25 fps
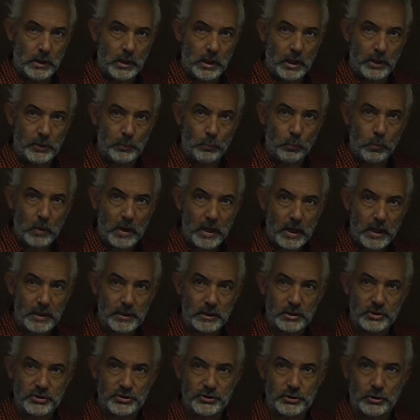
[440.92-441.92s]
An
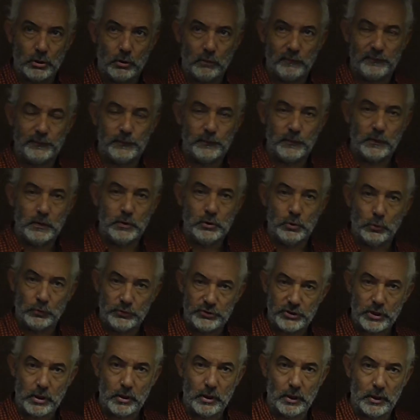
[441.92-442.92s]
awareness of your
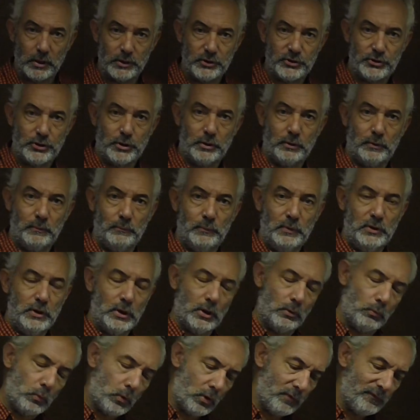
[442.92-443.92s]
diet,
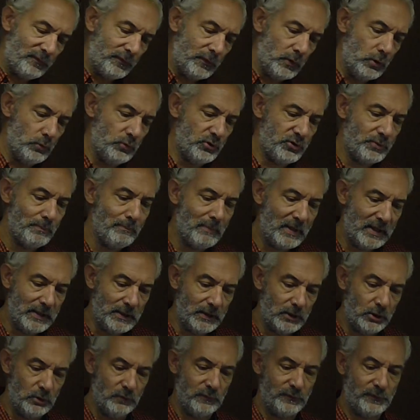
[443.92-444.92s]
what foods
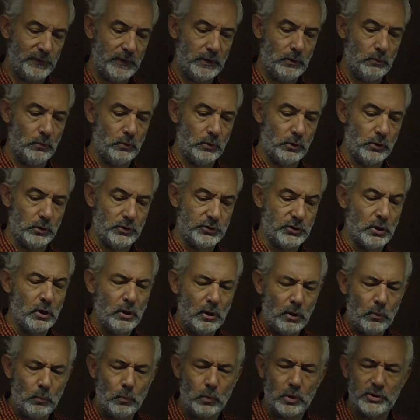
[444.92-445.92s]
make you feel good,
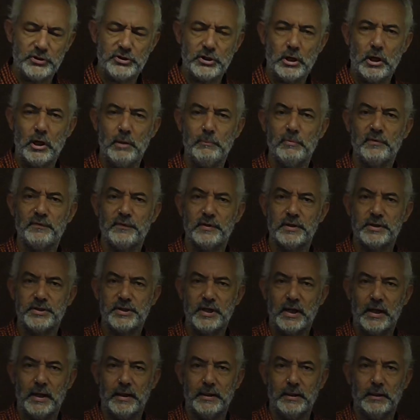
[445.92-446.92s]
what time of the
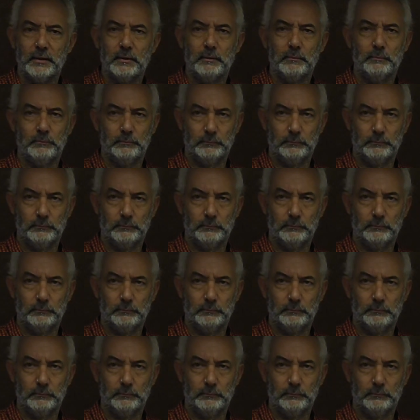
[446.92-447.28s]
day.